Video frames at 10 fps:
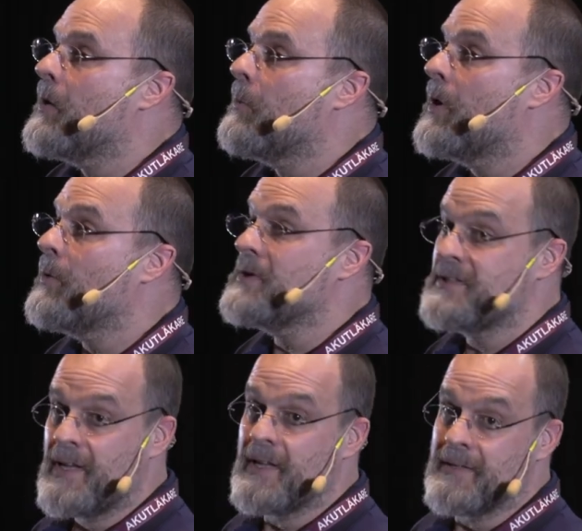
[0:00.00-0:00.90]
What we
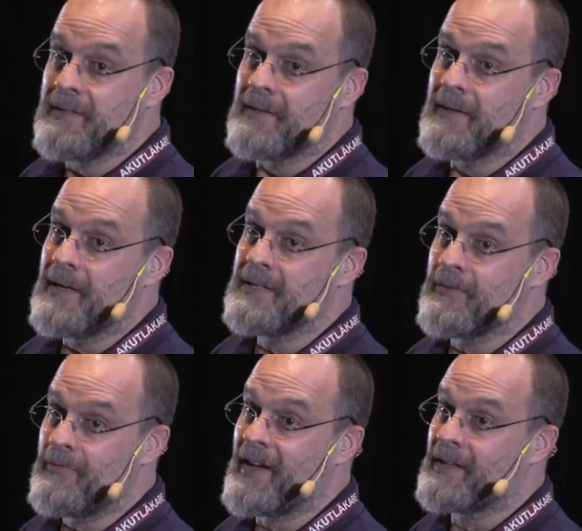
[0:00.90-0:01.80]
did is
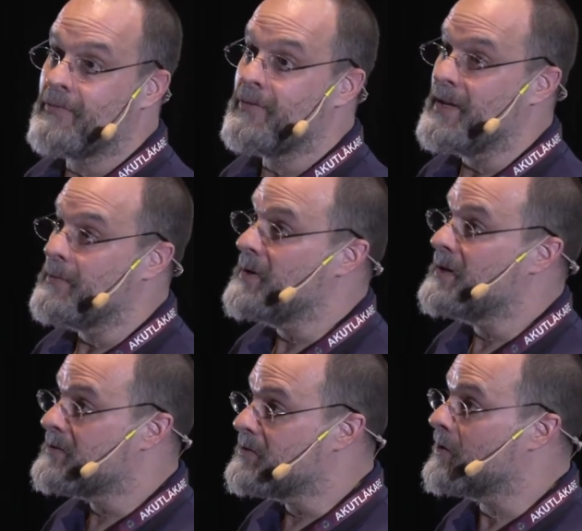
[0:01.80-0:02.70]
effectively we
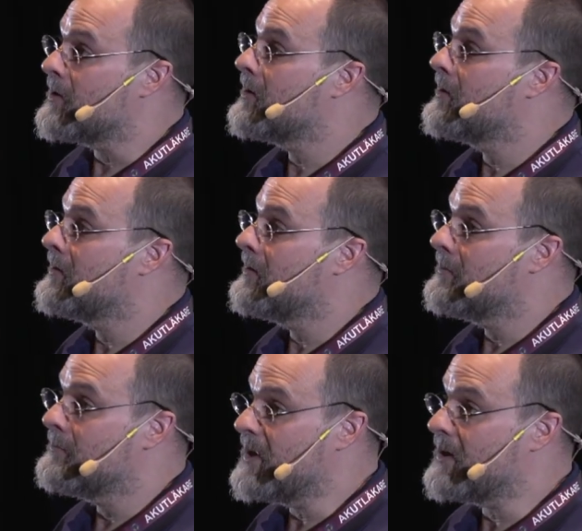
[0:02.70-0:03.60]
took
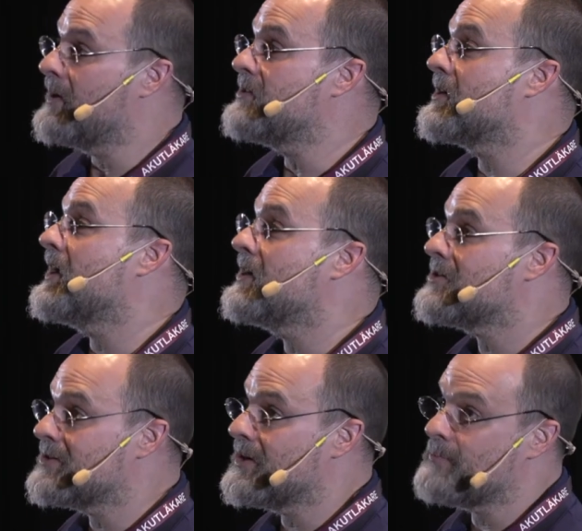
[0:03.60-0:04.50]
medical
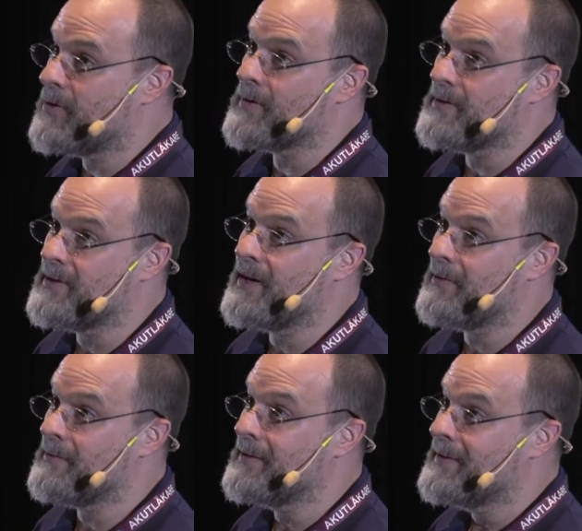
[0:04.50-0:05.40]
education and broke it
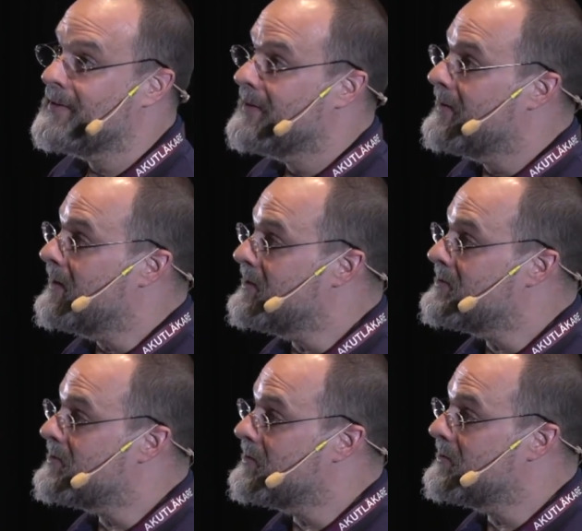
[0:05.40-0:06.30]
down
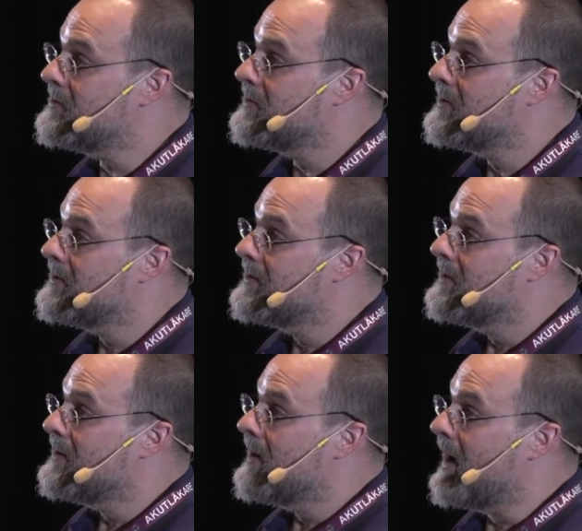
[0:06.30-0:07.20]
into
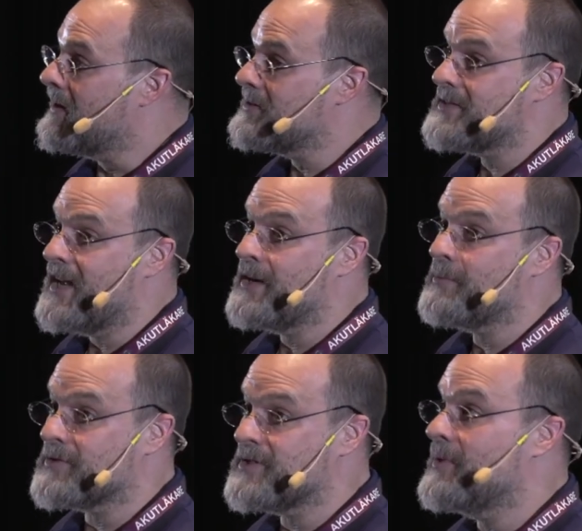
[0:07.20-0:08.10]

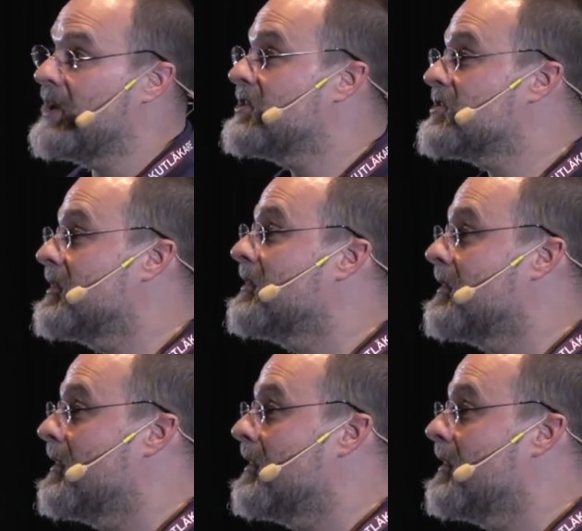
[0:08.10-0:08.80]
understandable simulation.